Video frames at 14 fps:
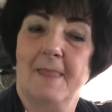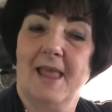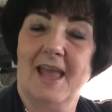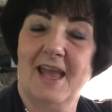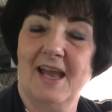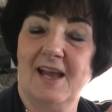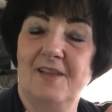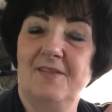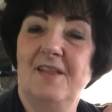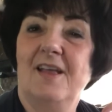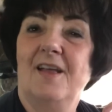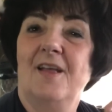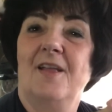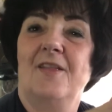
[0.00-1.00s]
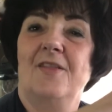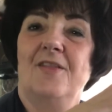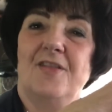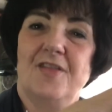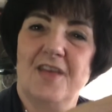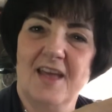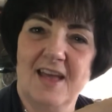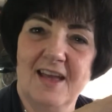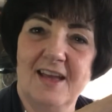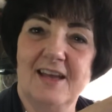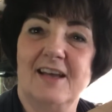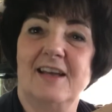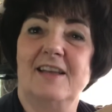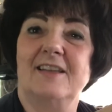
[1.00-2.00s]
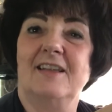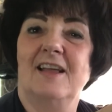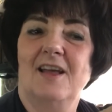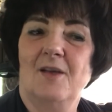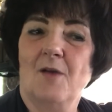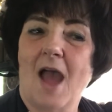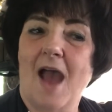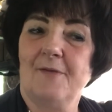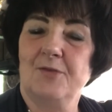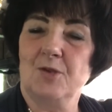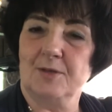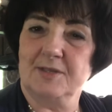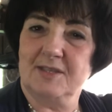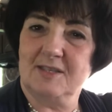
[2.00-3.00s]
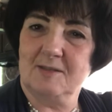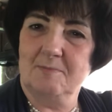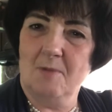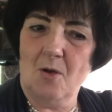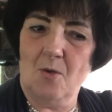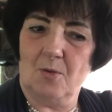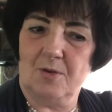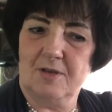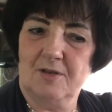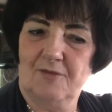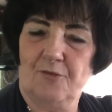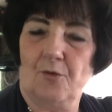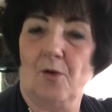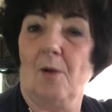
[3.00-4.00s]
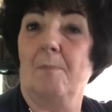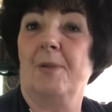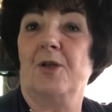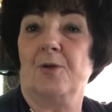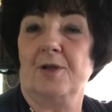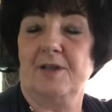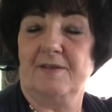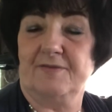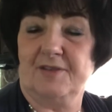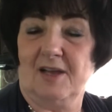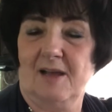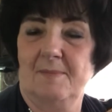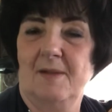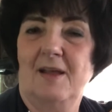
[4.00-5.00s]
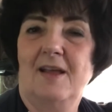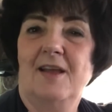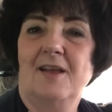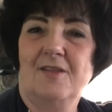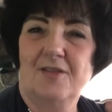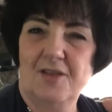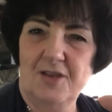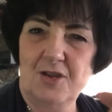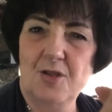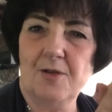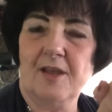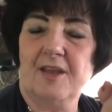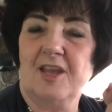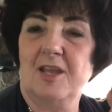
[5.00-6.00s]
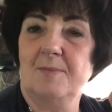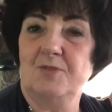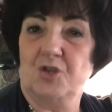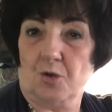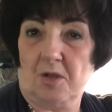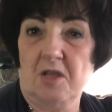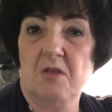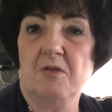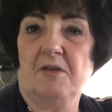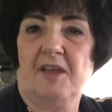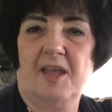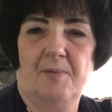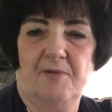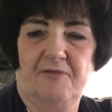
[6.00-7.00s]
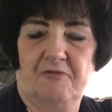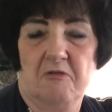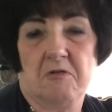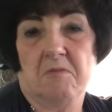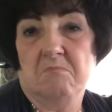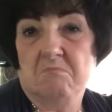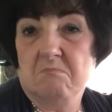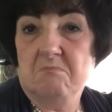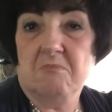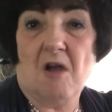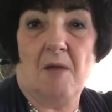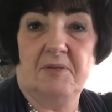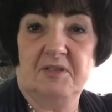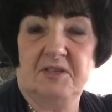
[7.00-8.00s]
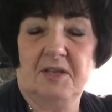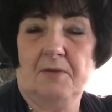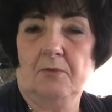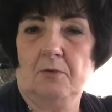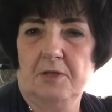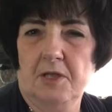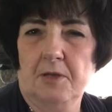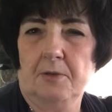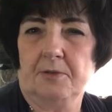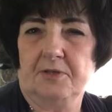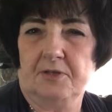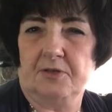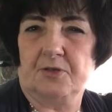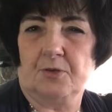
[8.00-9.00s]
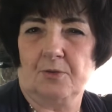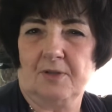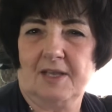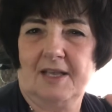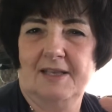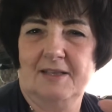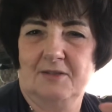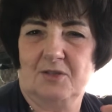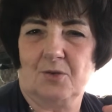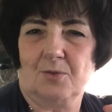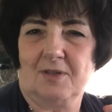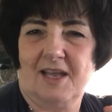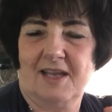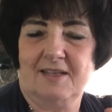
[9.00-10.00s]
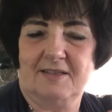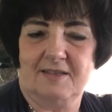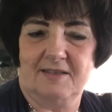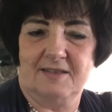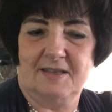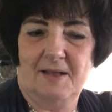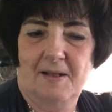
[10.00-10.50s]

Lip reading: And then, after it's smoked for a period of time, then you can keep jerky. You can keep it for probably several years in certain cases.